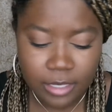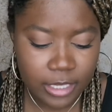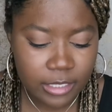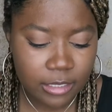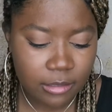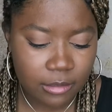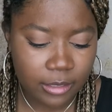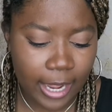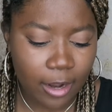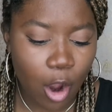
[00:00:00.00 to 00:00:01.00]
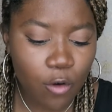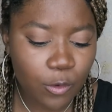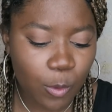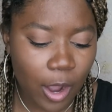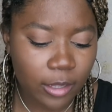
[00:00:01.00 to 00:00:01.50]
This is like,
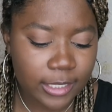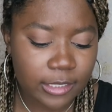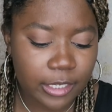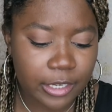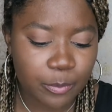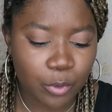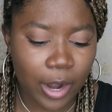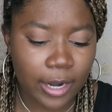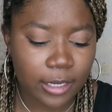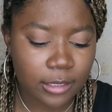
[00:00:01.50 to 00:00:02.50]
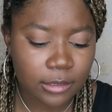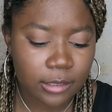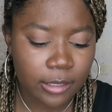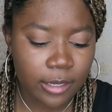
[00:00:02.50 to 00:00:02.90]
overall it's a good product.